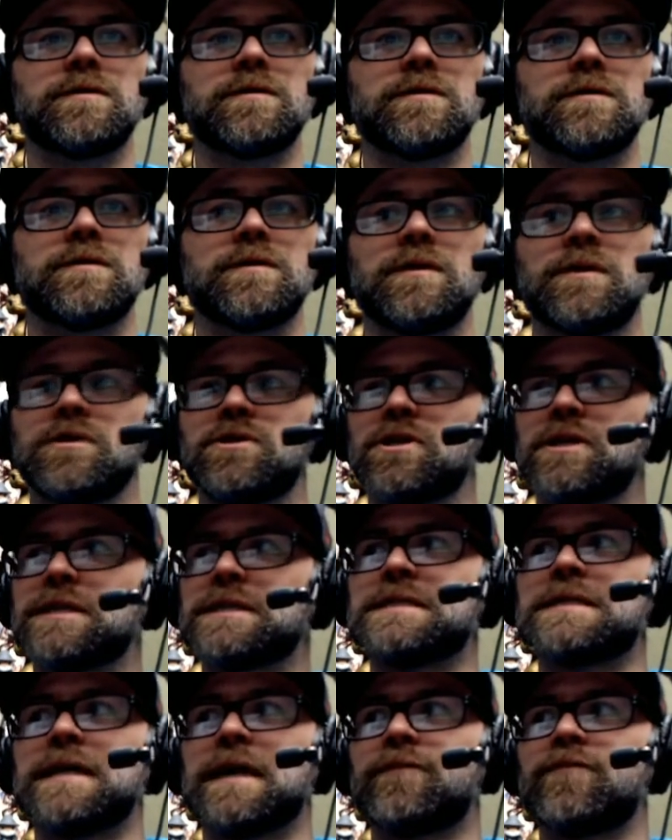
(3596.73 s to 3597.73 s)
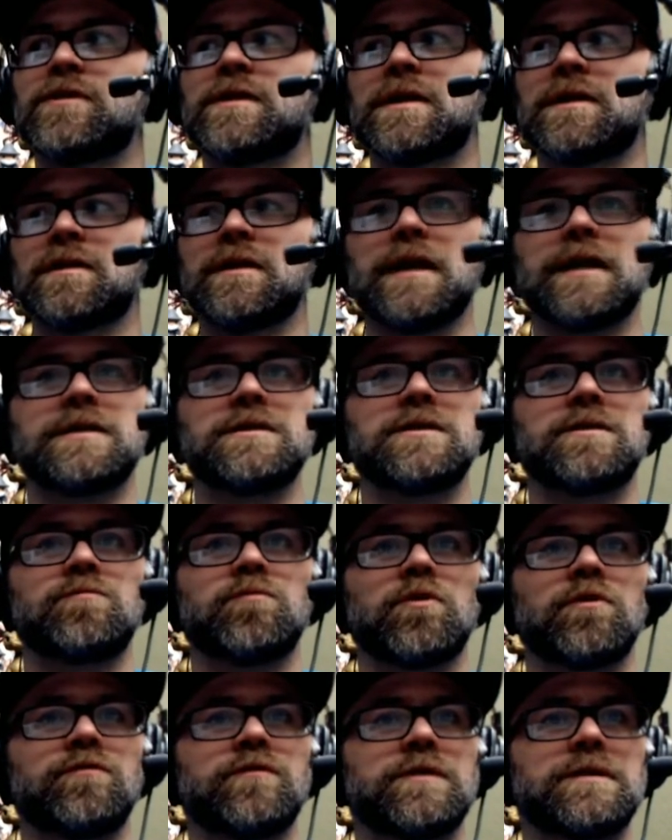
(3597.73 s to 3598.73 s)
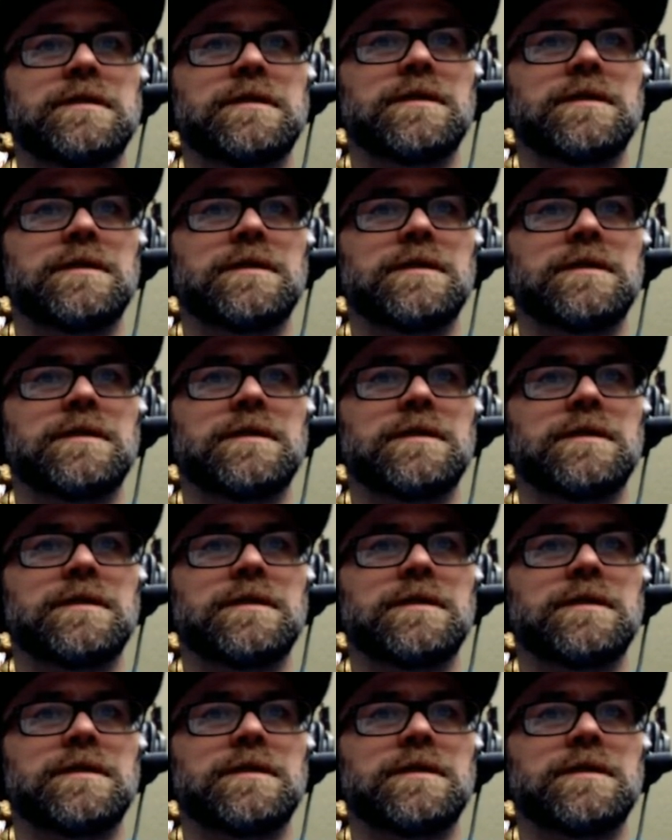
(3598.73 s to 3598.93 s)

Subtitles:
So you can see everything lines up perfectly.